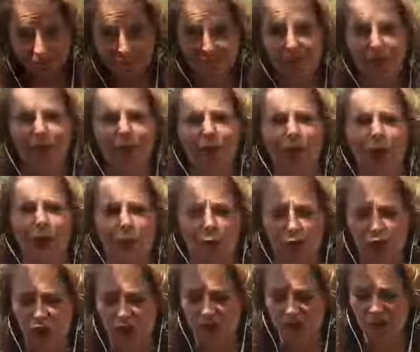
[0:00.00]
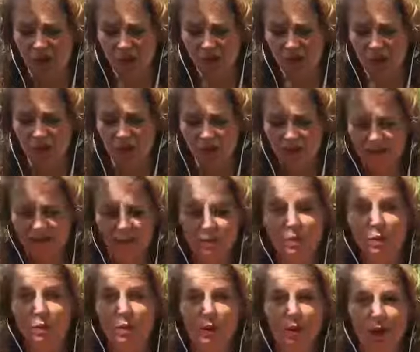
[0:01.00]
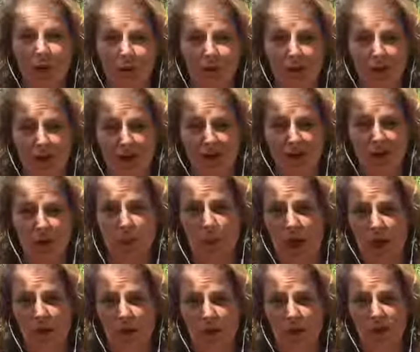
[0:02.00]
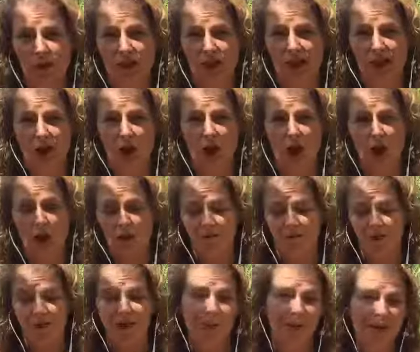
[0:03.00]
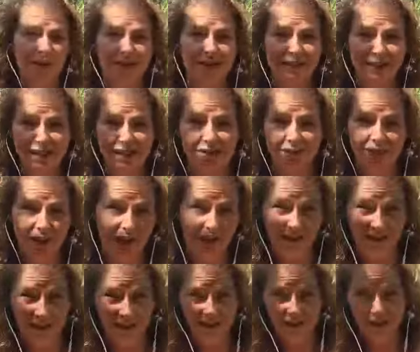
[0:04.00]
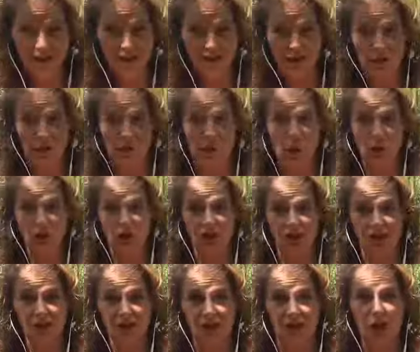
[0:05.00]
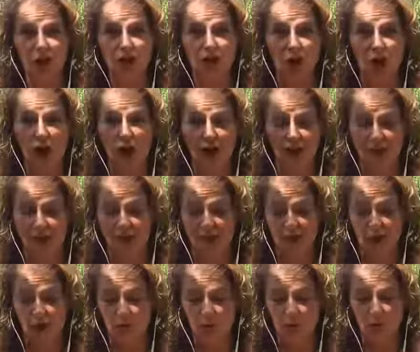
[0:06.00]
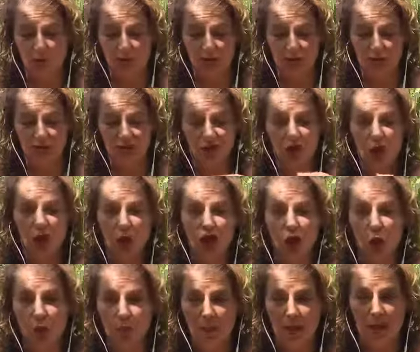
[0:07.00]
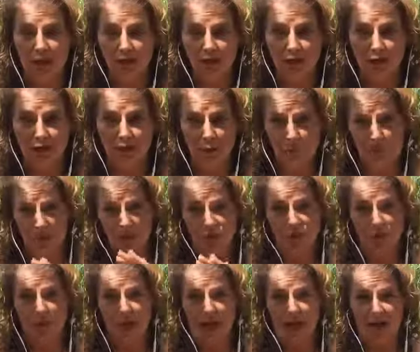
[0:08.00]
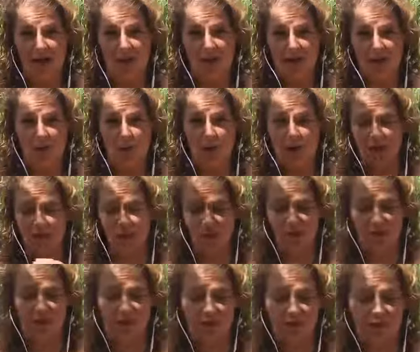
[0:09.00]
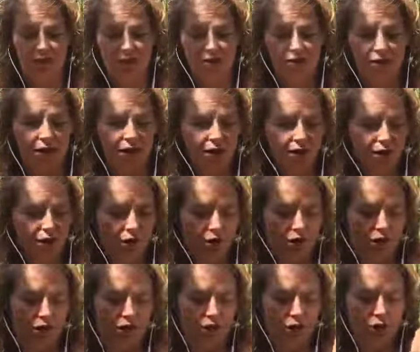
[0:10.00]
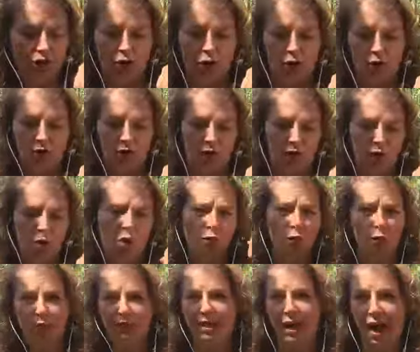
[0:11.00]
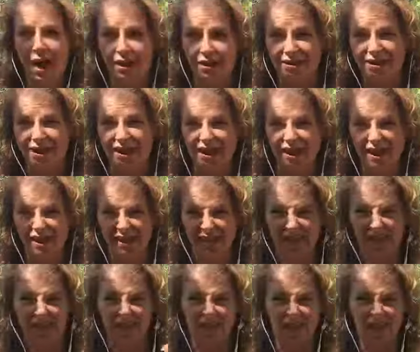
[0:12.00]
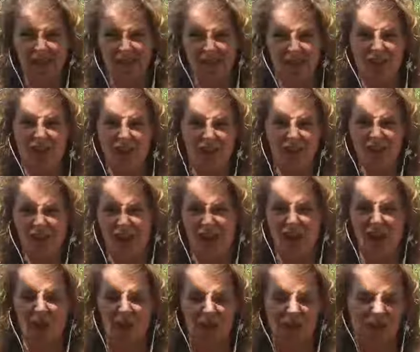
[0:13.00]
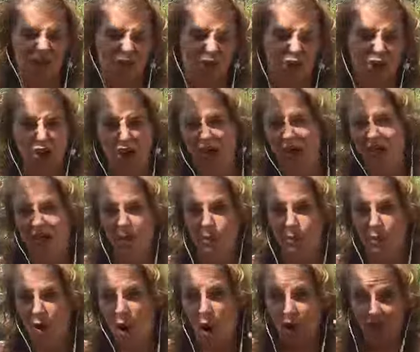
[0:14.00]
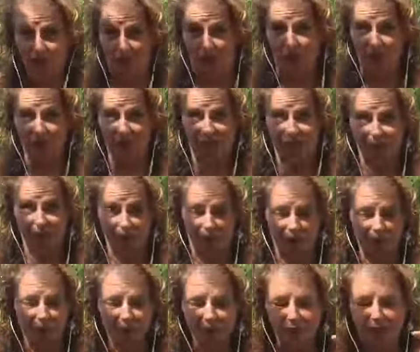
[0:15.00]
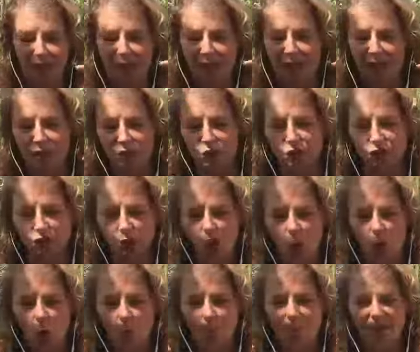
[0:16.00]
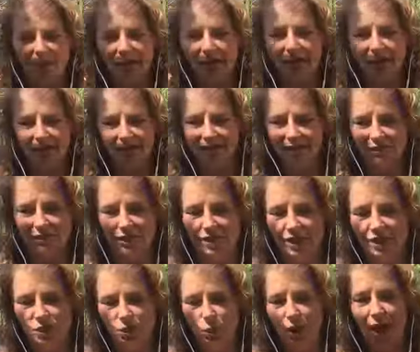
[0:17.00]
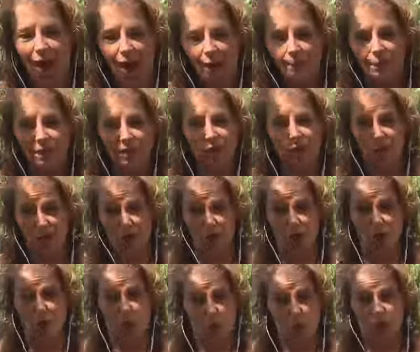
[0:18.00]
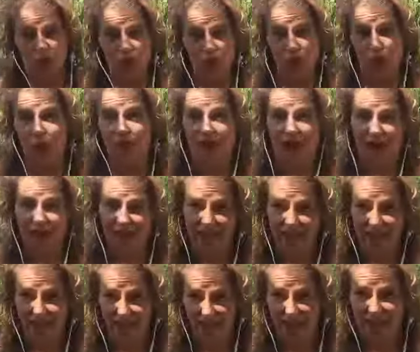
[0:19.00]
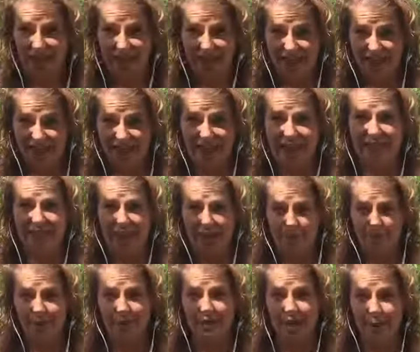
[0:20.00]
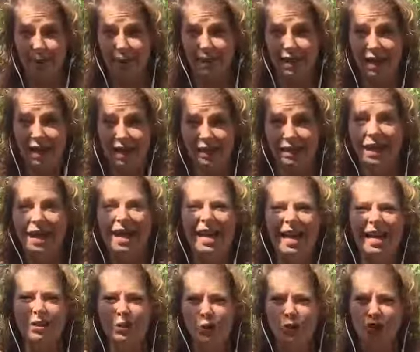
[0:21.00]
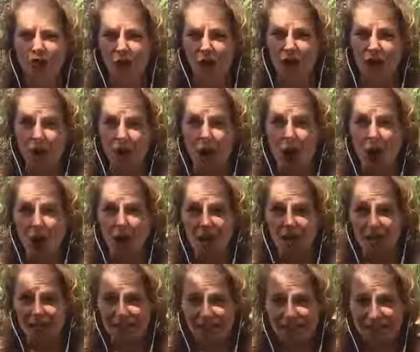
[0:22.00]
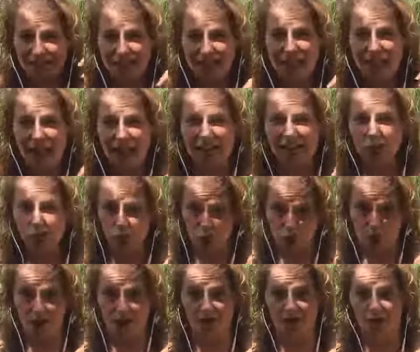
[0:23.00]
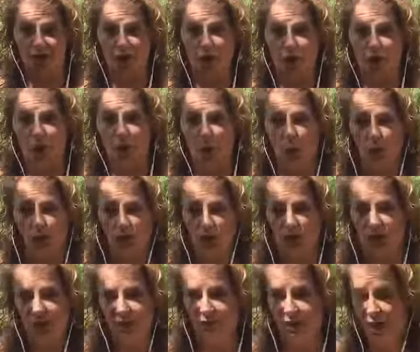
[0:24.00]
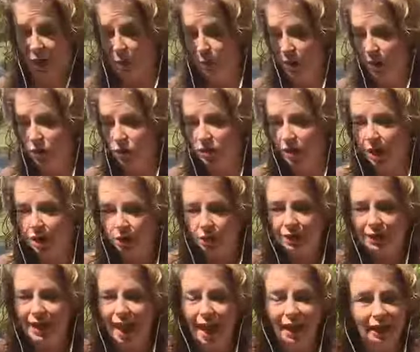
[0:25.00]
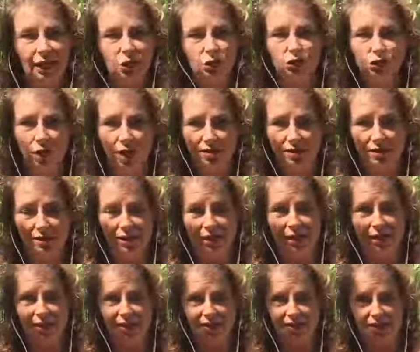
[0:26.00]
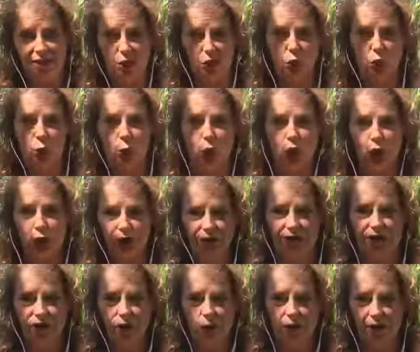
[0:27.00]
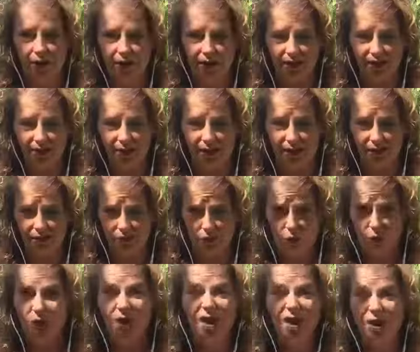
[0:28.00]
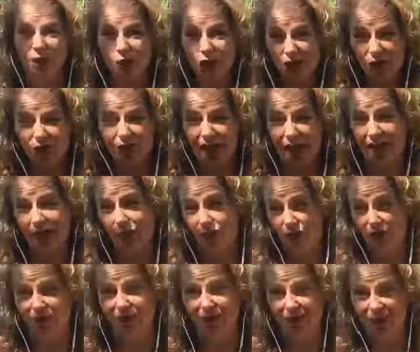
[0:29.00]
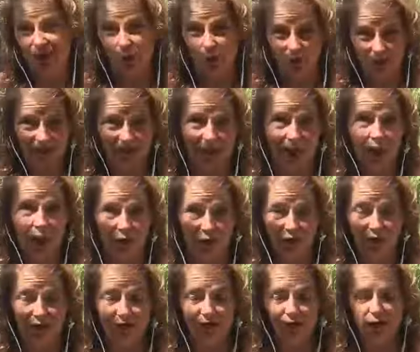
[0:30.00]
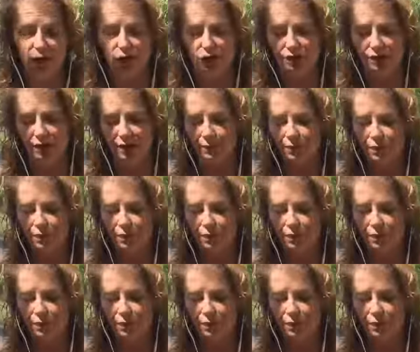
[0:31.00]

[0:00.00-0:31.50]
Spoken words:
their emotions. So a lot of times when people come from toxic backgrounds, they are fundamentally invalidated in their emotions. They are taught that their emotions don't matter. They're being dramatic. They're being ridiculous. They're overreacting. They need to stuff it down. They need to shut it up. All of those things, right? And so because of this, what happens when your emotions are invalidated time and time again is you start lacking trust in your emotional environment. You start lacking trust in this inner world that's going on inside of you. You start lacking trust in yourself, essentially.